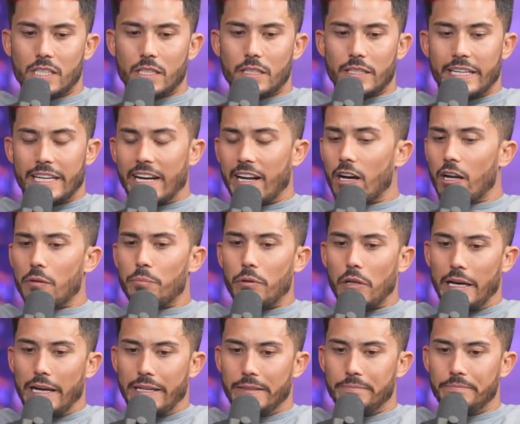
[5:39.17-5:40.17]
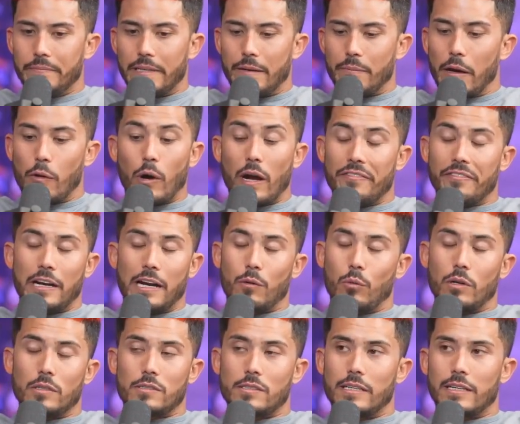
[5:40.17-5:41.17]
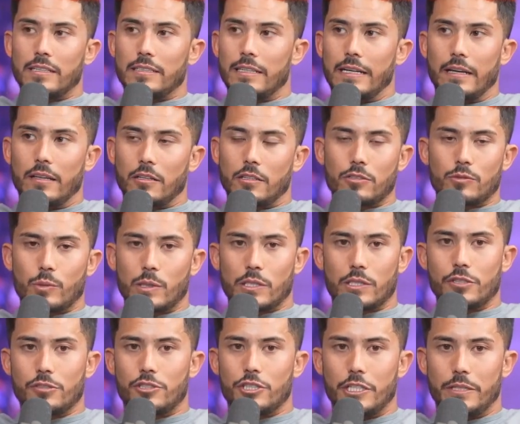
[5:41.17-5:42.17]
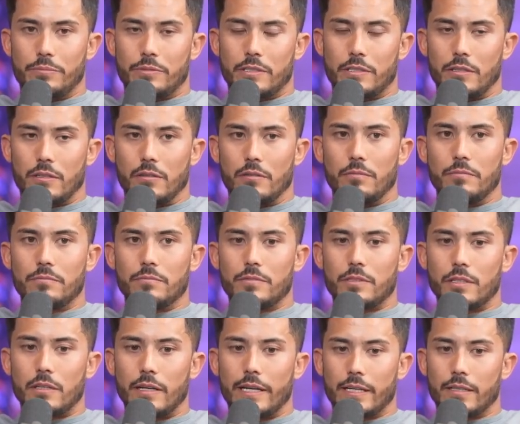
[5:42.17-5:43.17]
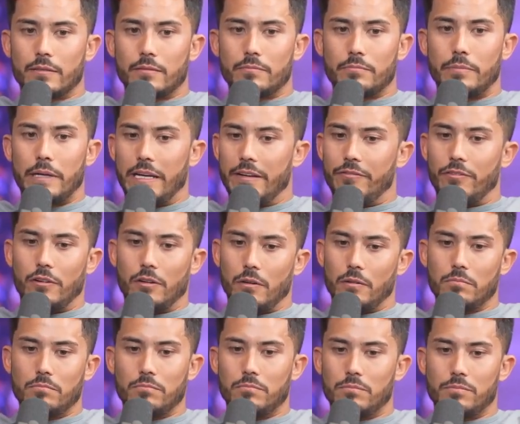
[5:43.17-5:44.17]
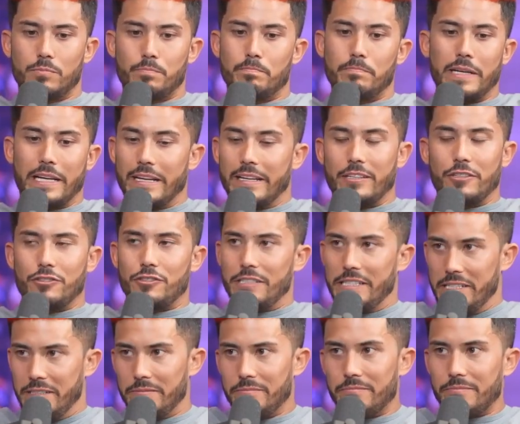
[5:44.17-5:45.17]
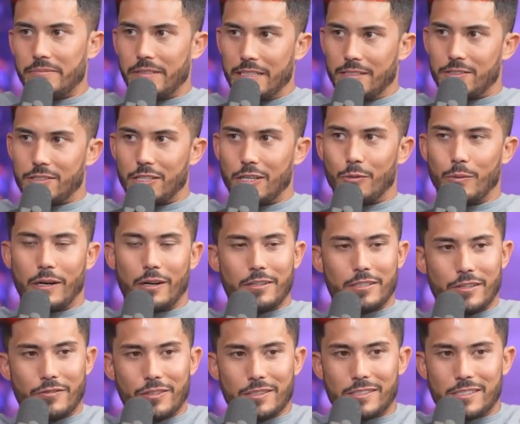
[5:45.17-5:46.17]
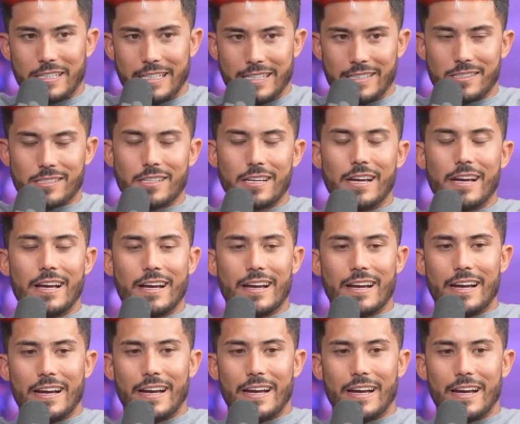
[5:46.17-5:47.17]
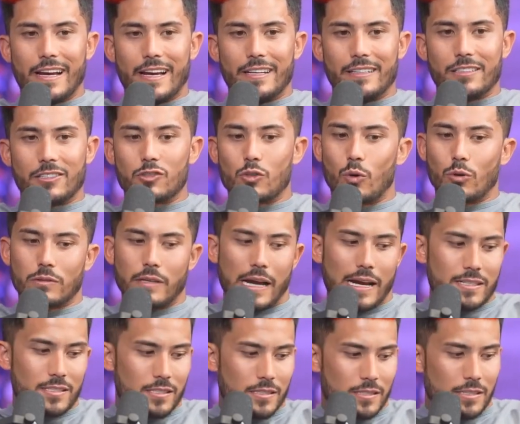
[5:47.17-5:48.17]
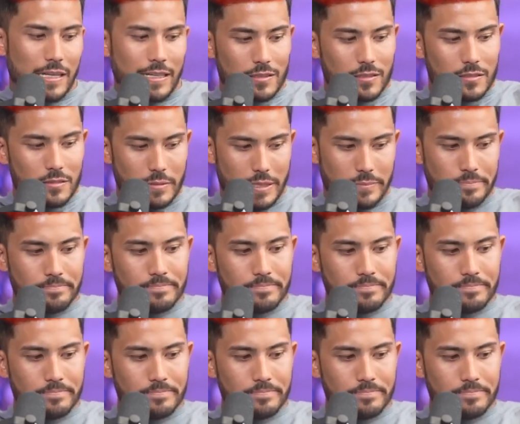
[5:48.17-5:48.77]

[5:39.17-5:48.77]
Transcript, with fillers: getting on a plane, and my wife and I weren't sitting together because we were too cheap still to like pay for picking your seat. And so we were in different seats, and this old guy sits next to me,